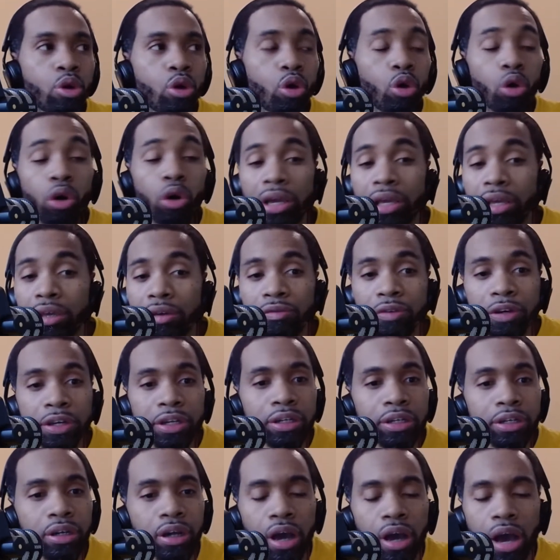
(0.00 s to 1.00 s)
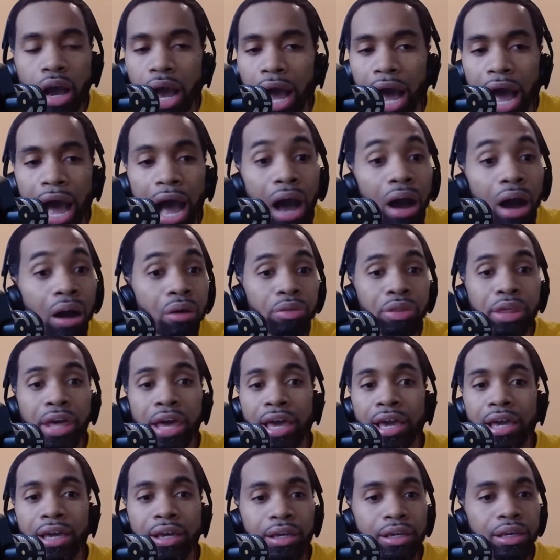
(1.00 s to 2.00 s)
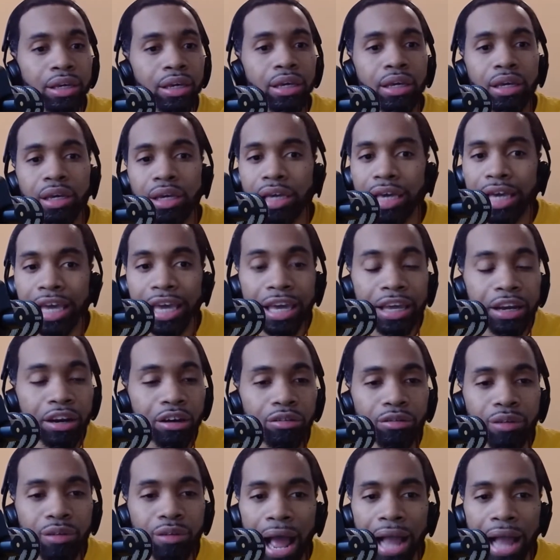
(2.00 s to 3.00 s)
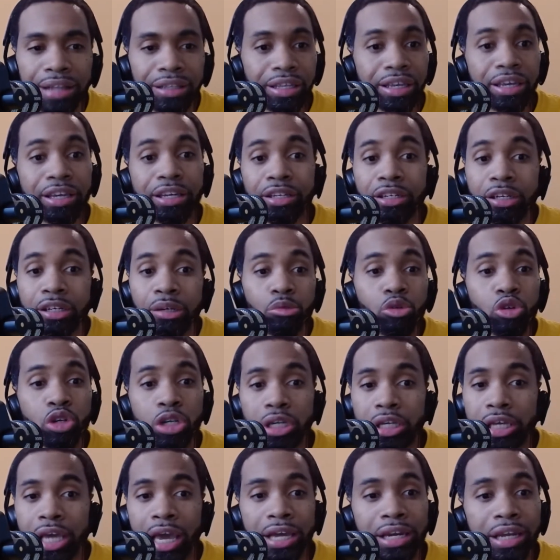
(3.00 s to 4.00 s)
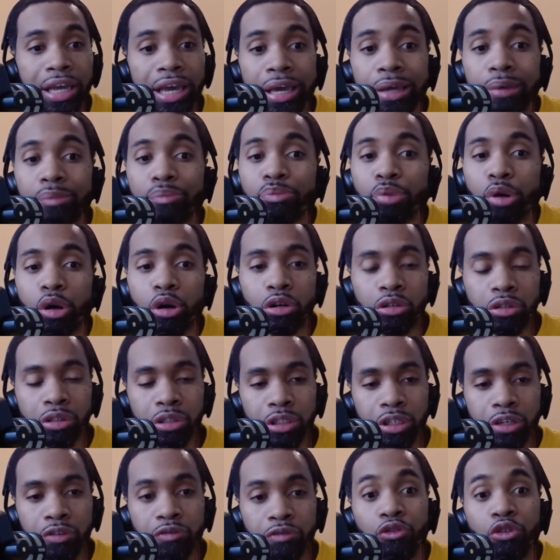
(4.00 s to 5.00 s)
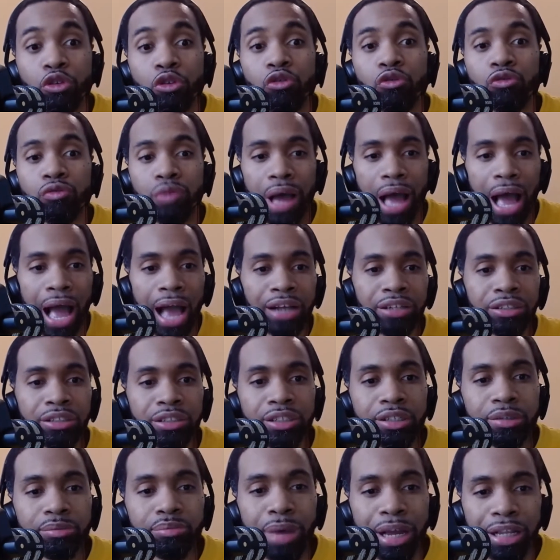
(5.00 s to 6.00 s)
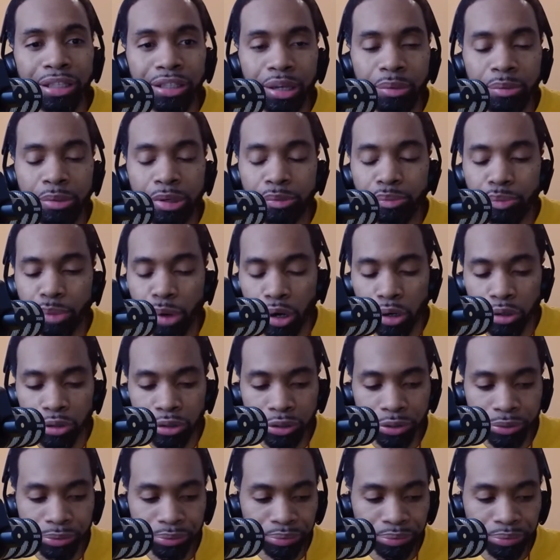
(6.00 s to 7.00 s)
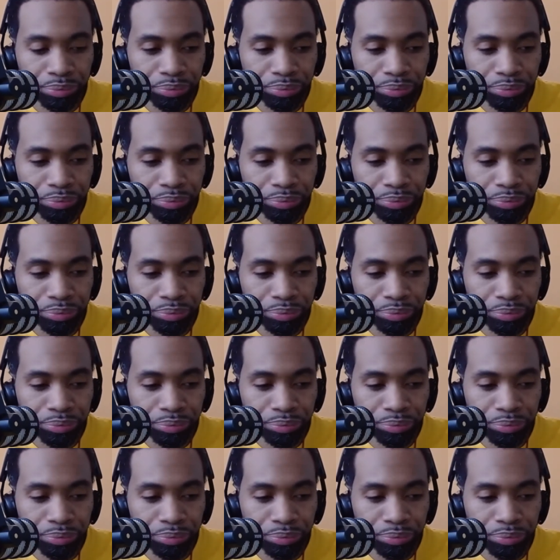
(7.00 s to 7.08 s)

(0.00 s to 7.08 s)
or even how they interact and communicate in person if you've actually met them in person.